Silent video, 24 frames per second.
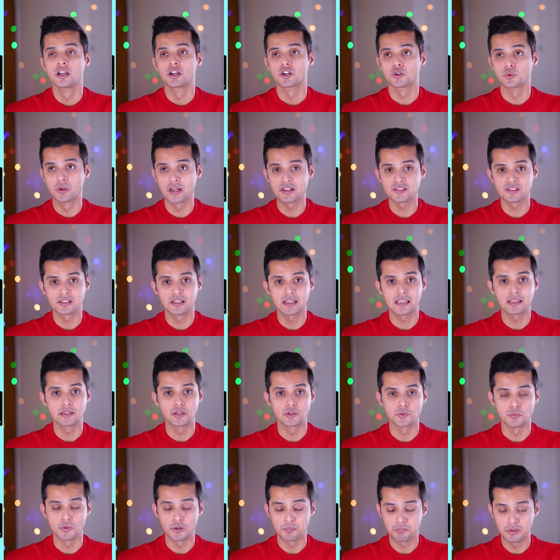
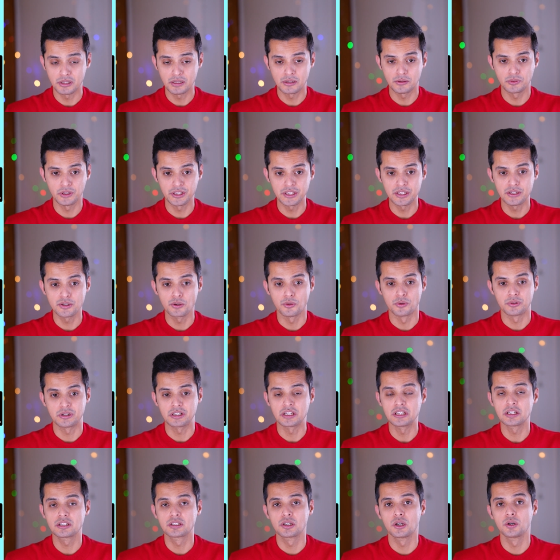resonated repeatedly or
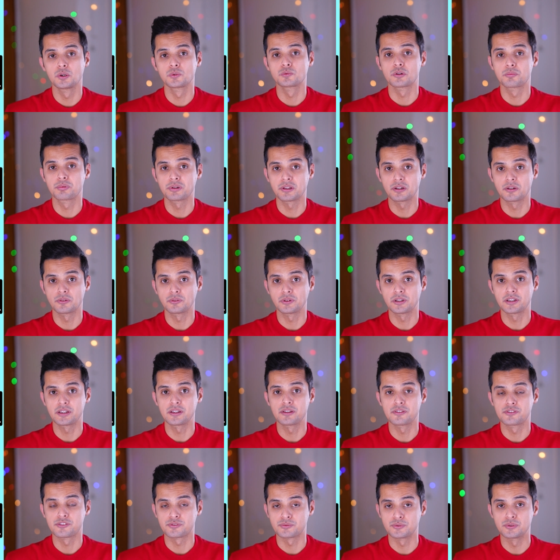echoed
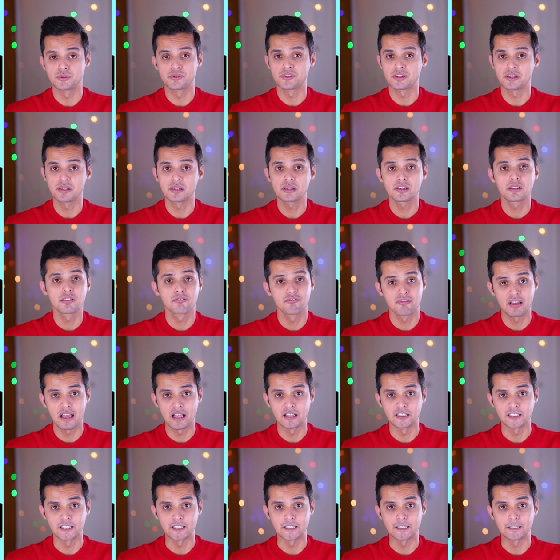repeatedly through the
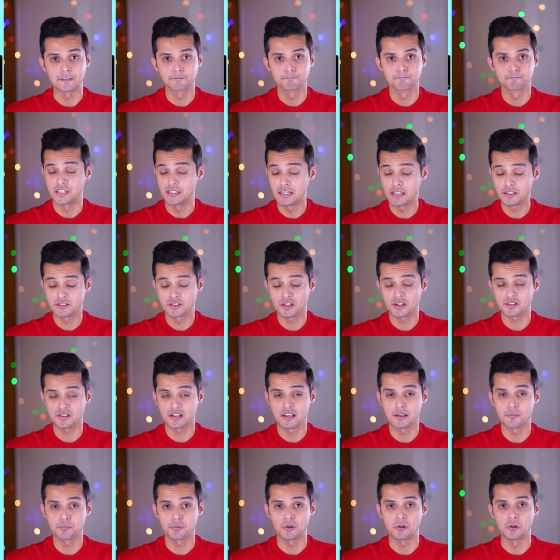valley. The next
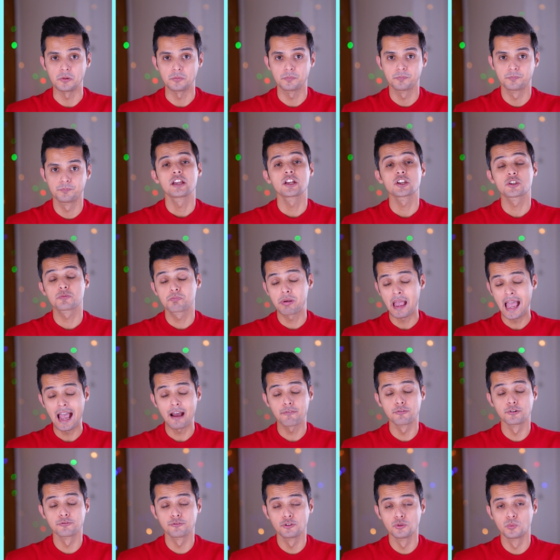example. His
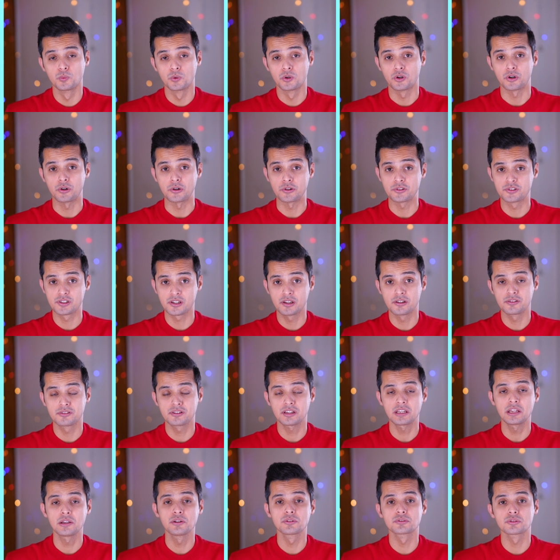powerful words
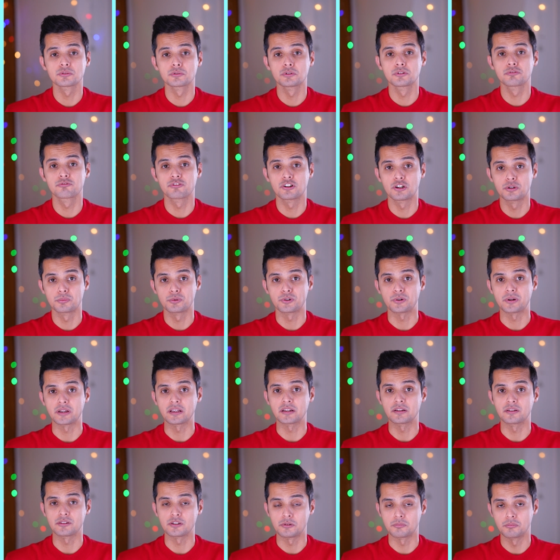continued to
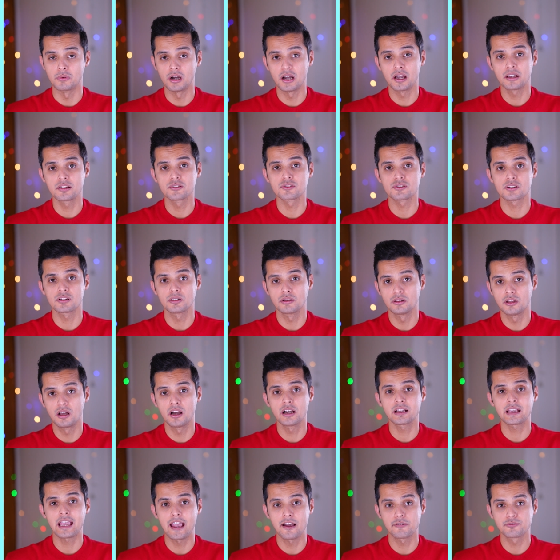reverberate in their minds
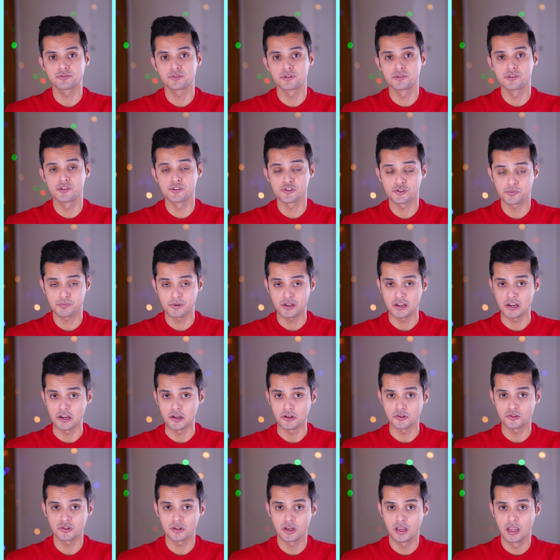long after the
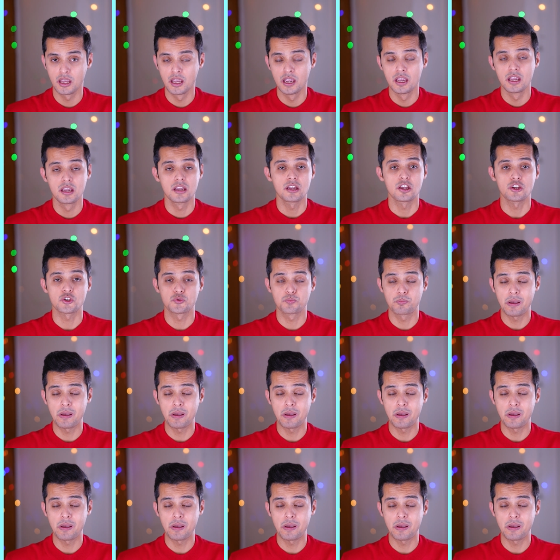speech. His